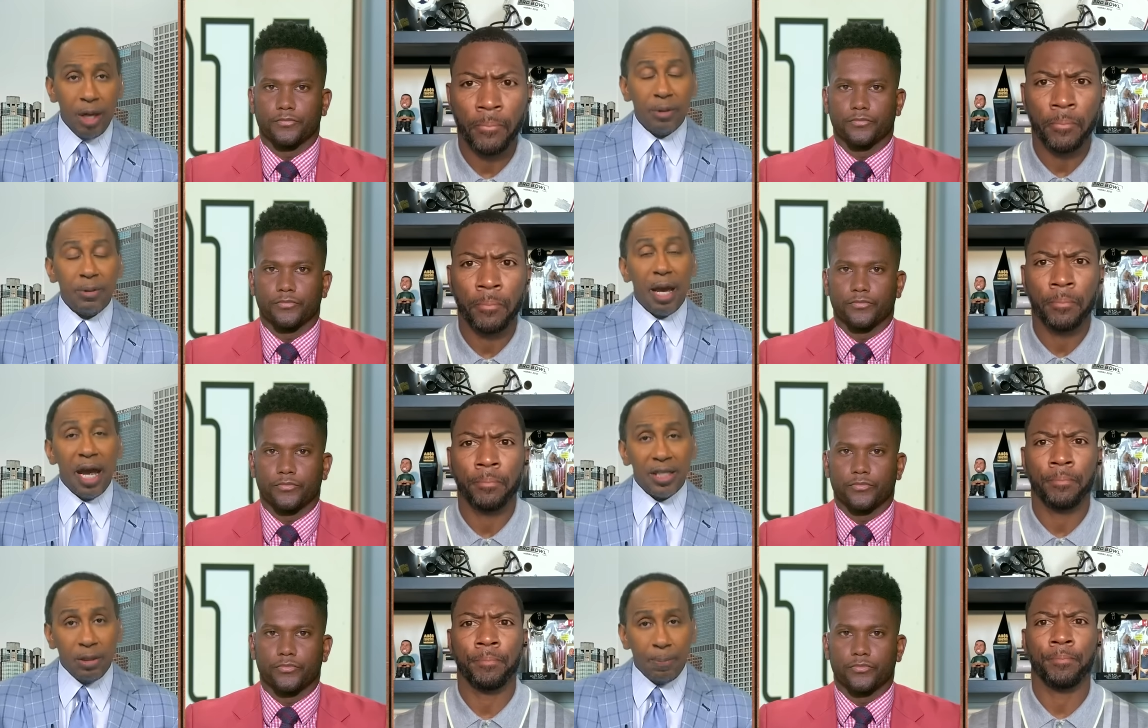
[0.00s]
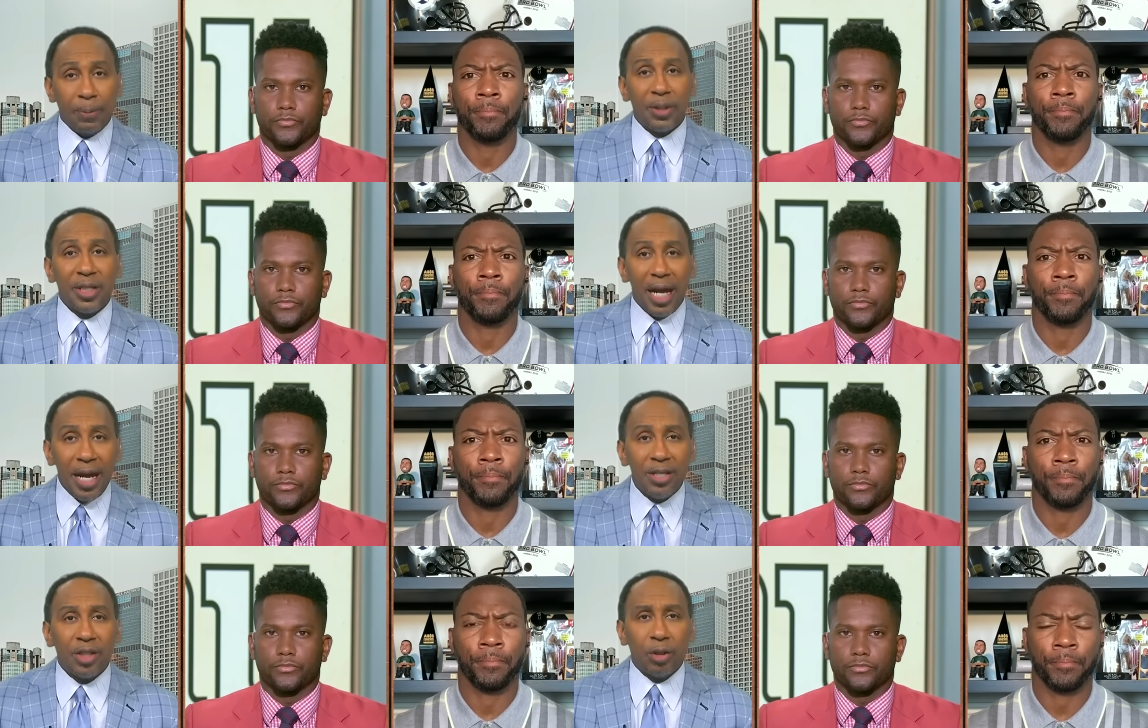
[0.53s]
Speaker 1: it, as it
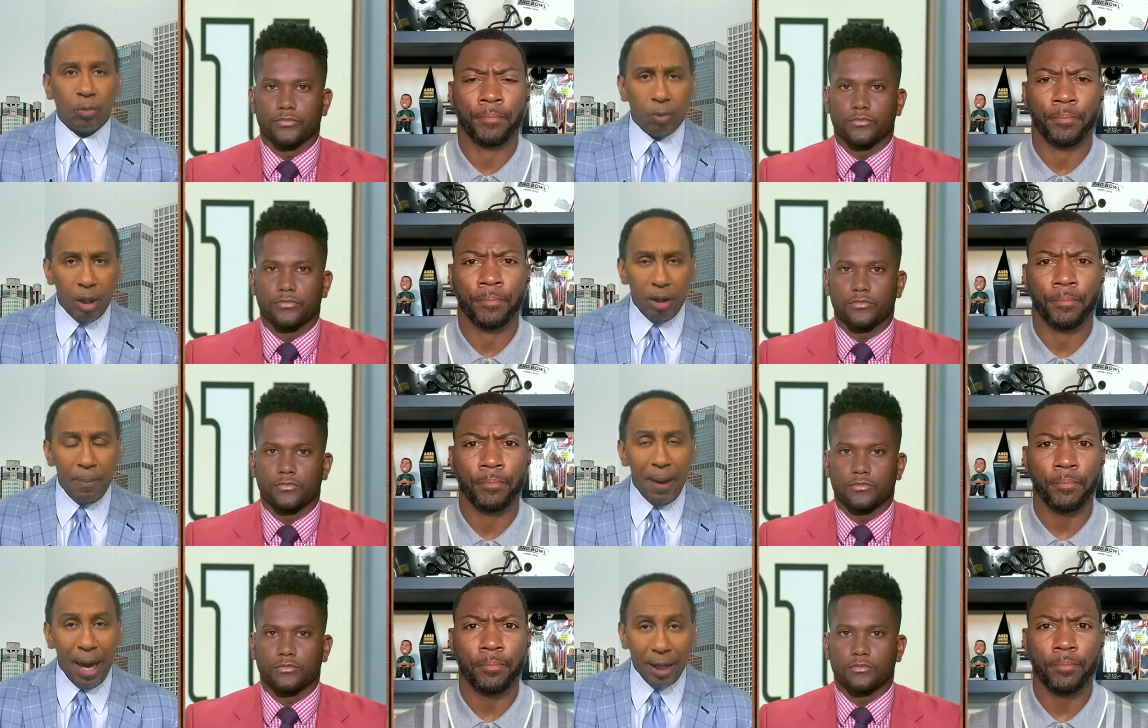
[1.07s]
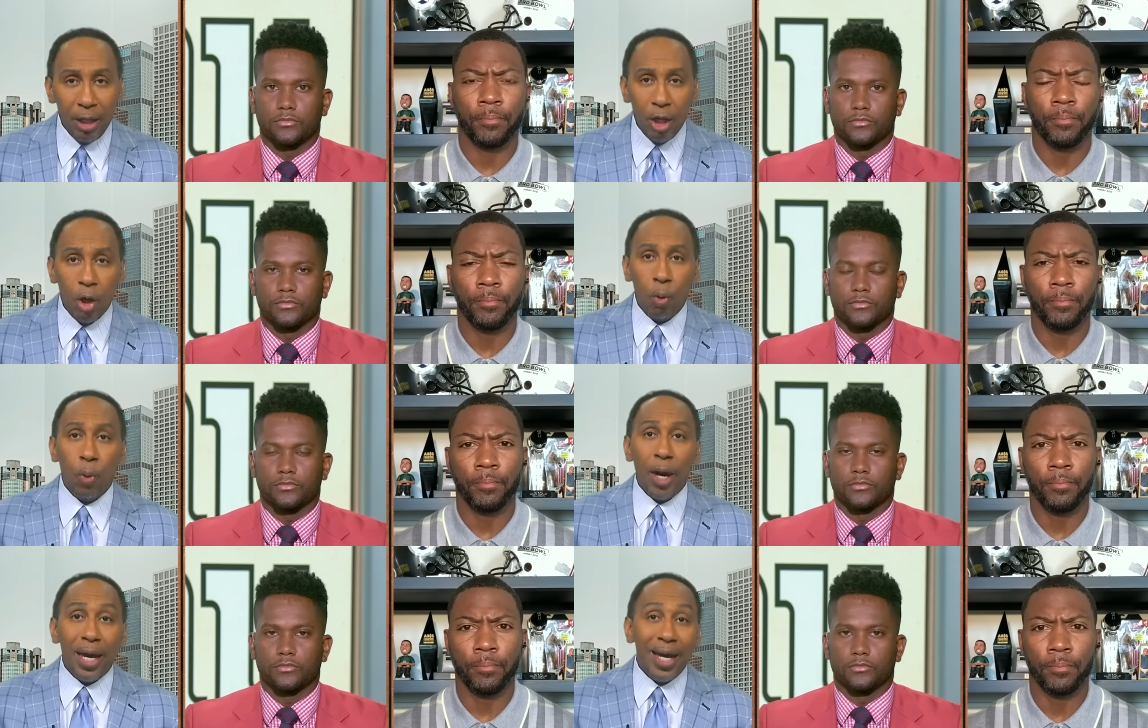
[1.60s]
pertains to running back
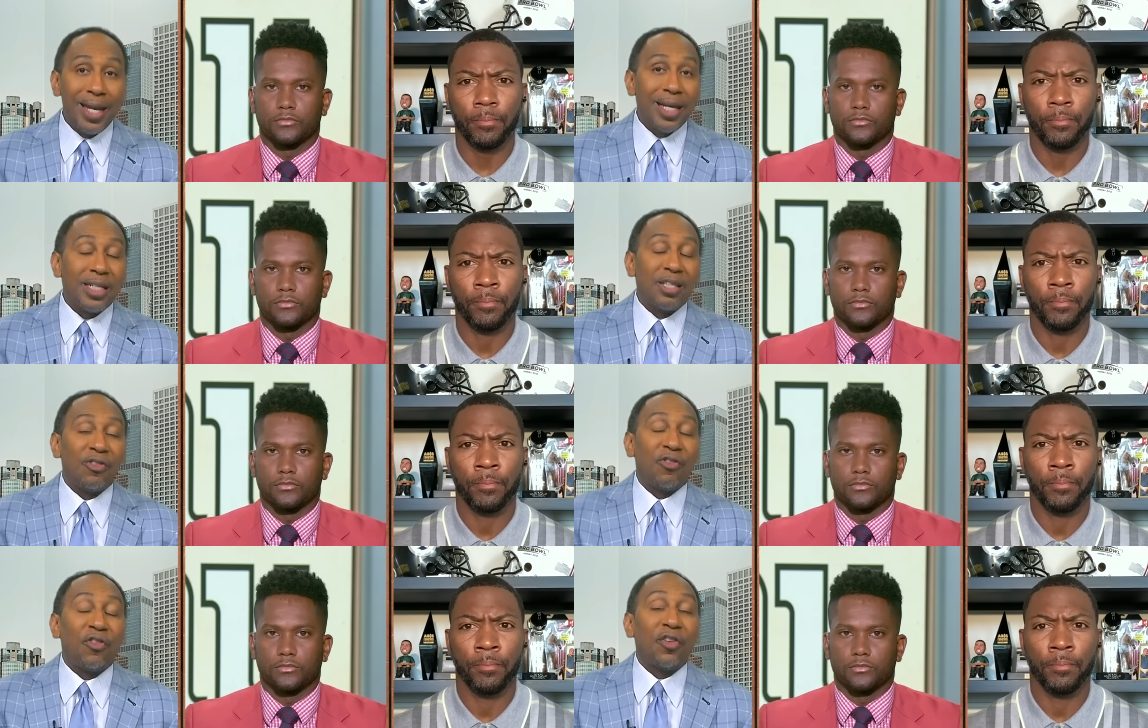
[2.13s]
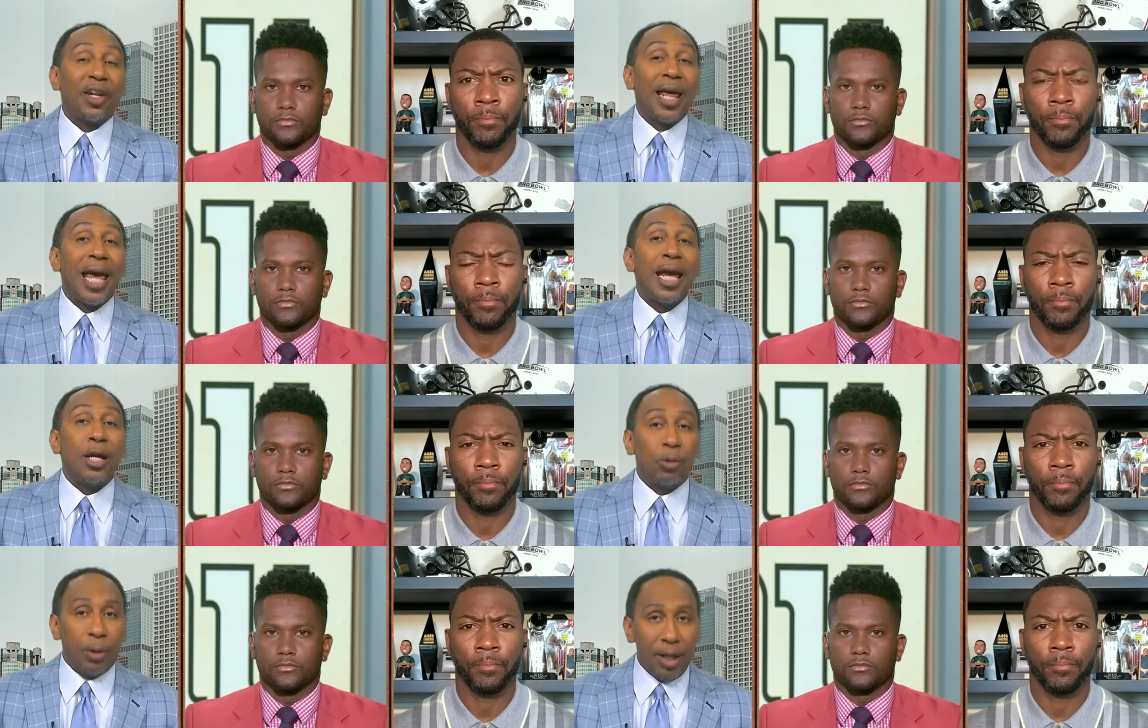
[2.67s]
where it is
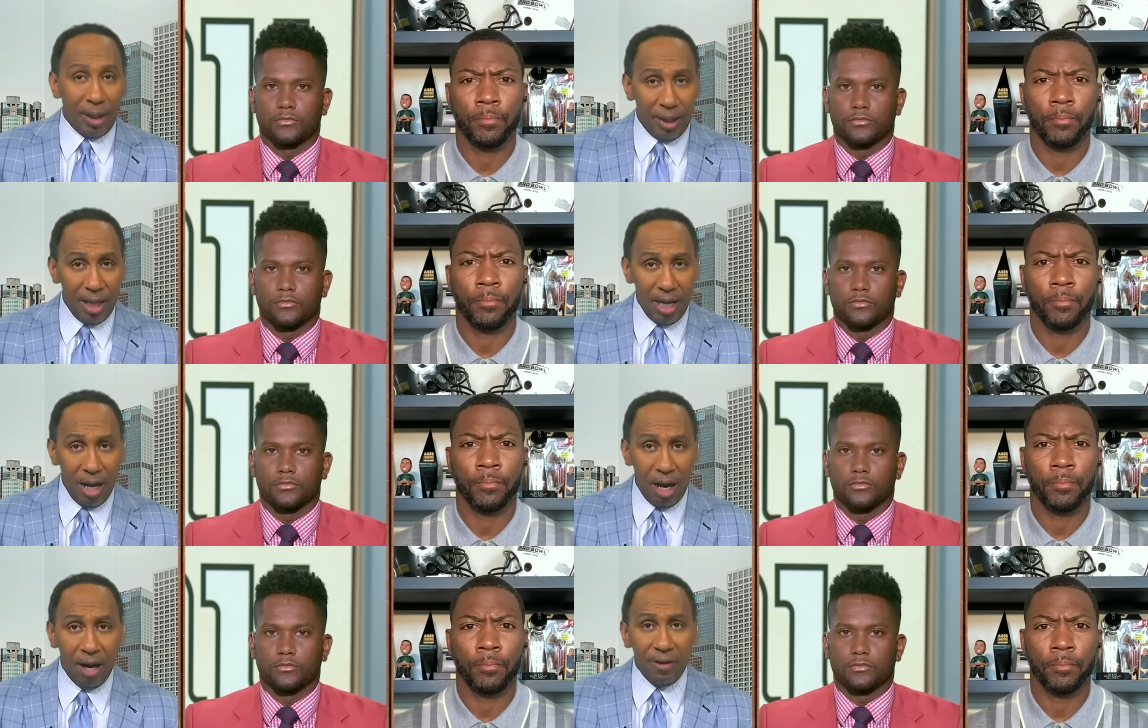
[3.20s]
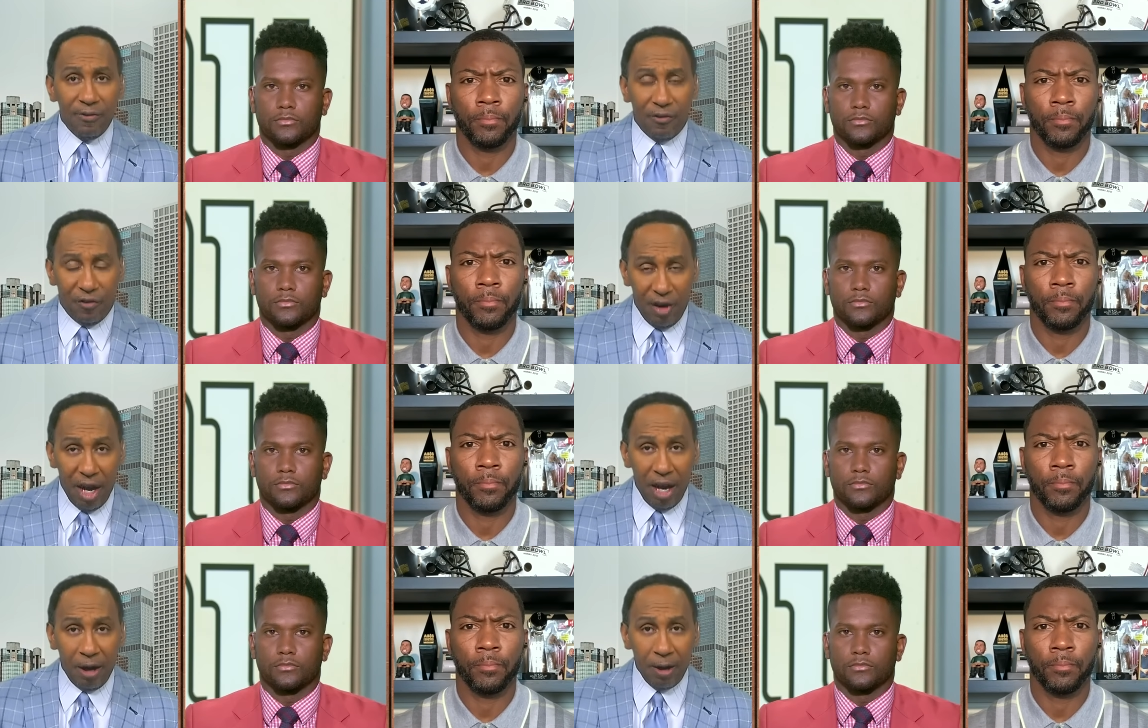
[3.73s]
flagrantly
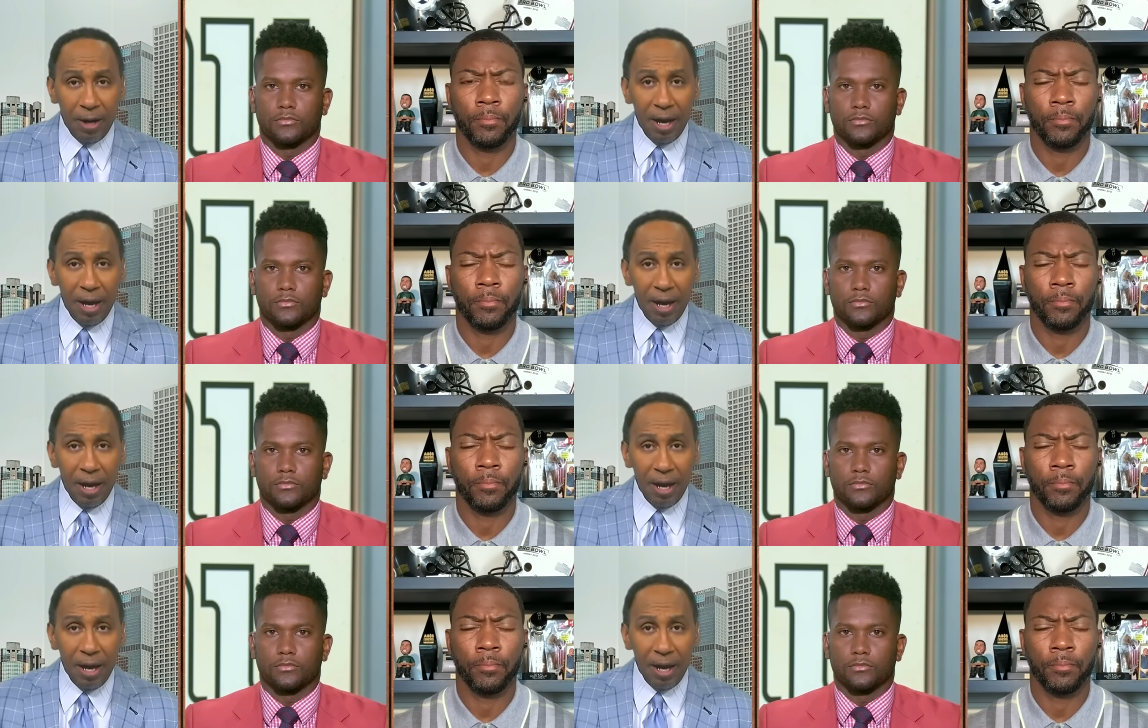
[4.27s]
unfair.